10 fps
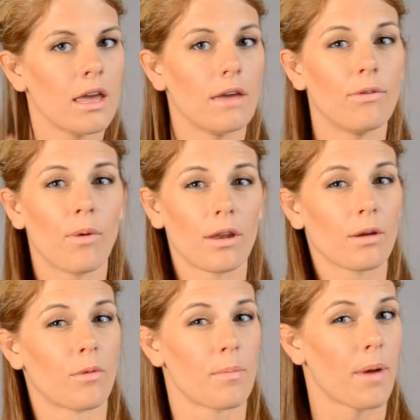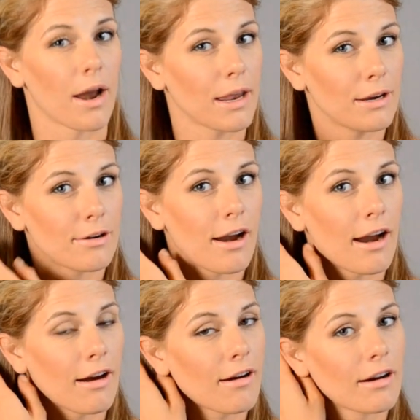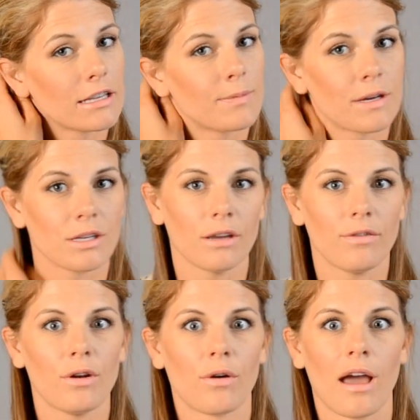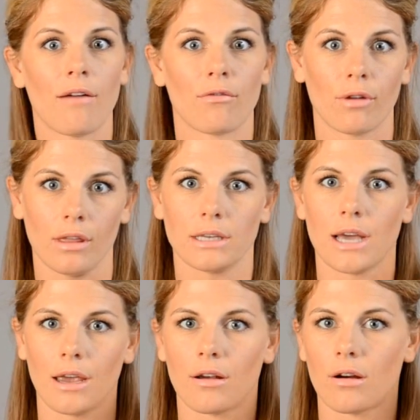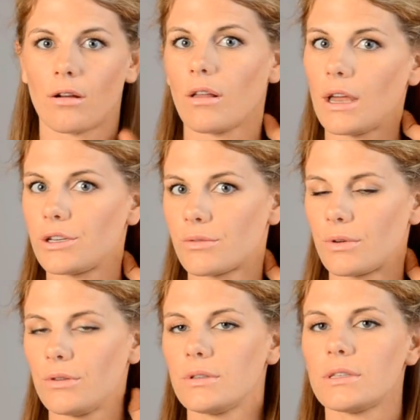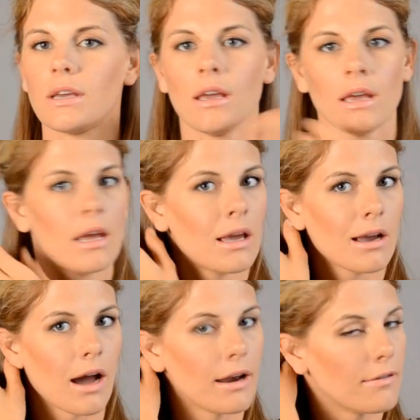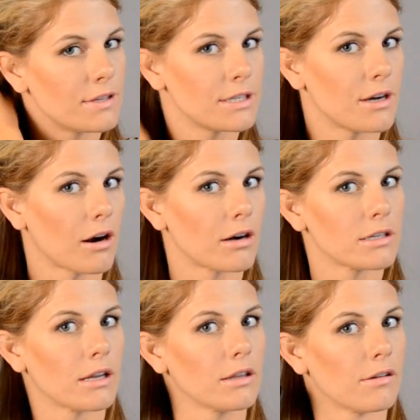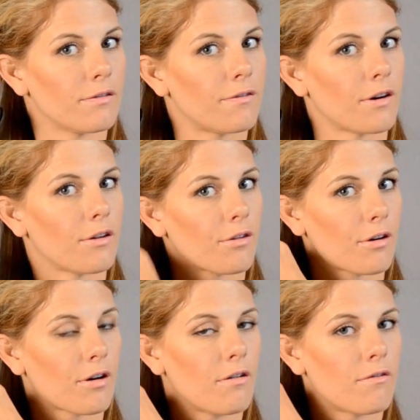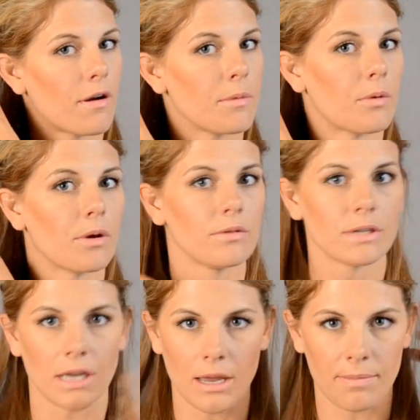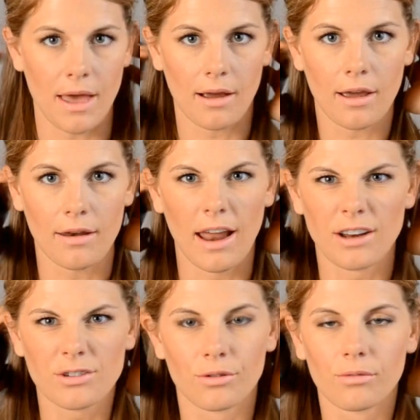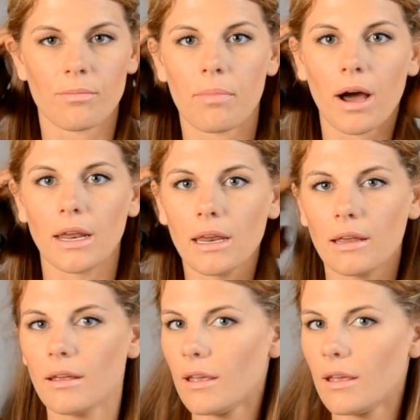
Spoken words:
If you want a little more body in your hair, especially if you don't have really tight curl at your roots, kind of start a little further from your root to keep that kind of natural body